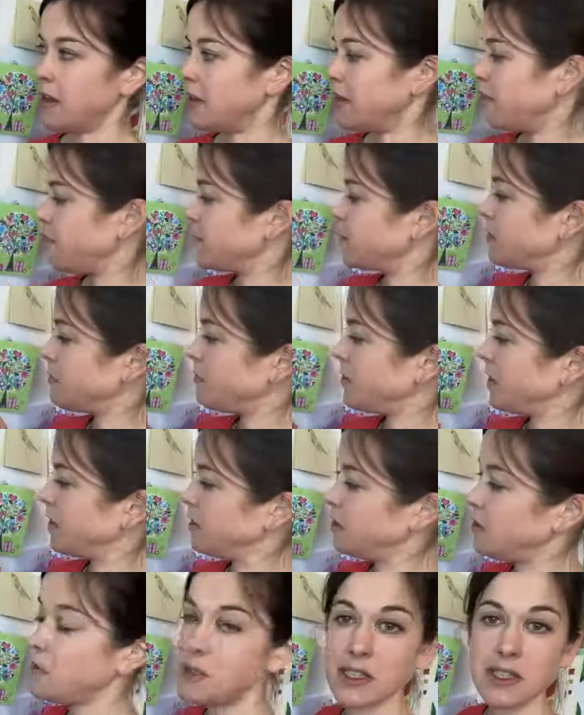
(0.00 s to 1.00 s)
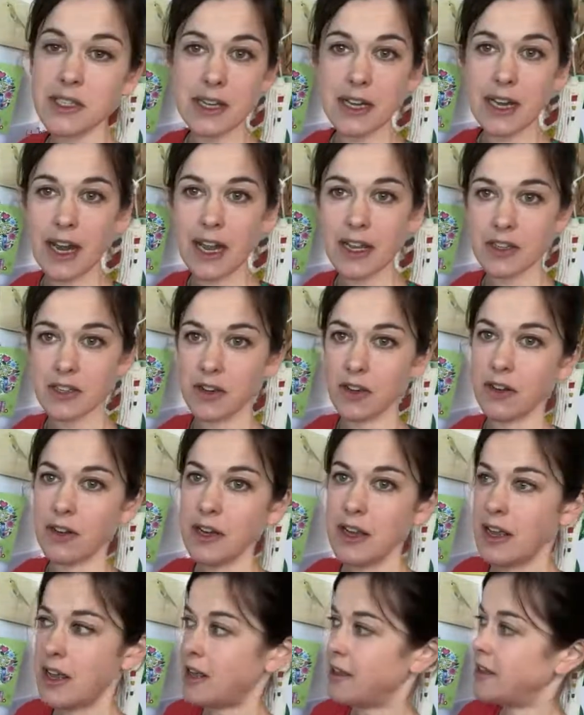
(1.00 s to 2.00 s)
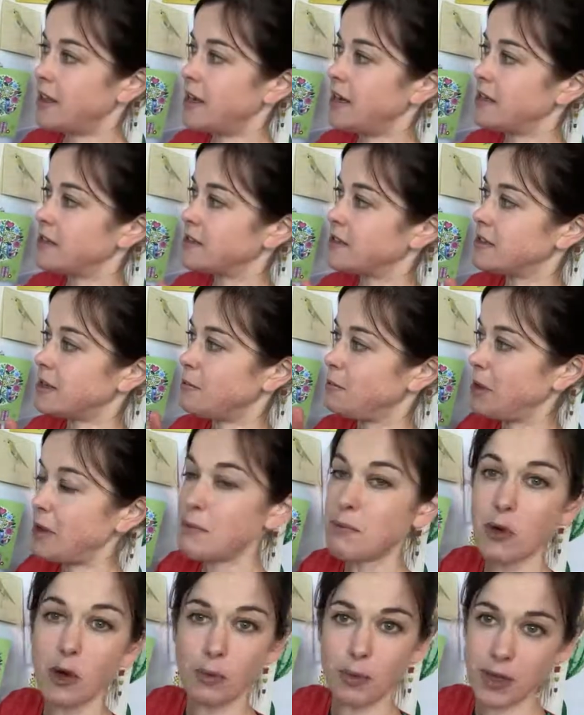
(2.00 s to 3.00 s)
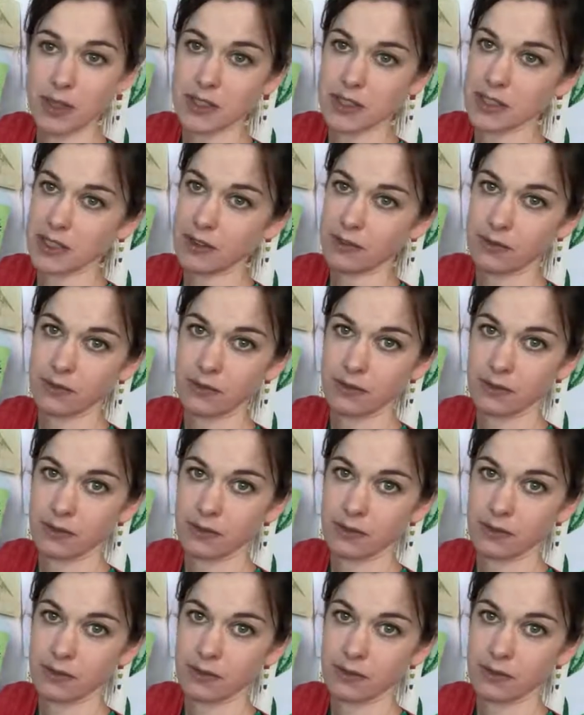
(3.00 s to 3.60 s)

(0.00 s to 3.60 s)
If something loses an electron, then it's a bit more positive.